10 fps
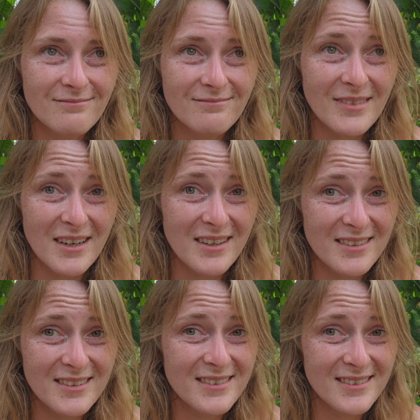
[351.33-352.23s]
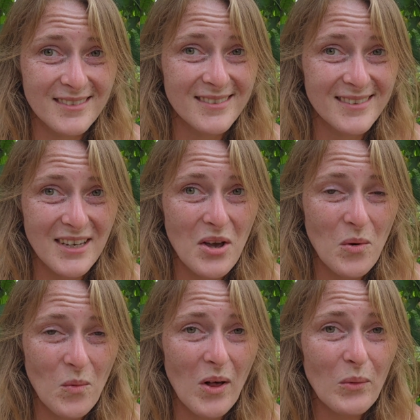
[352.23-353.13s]
And it's
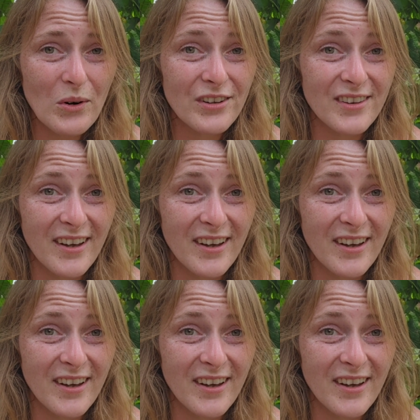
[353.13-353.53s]
well worth the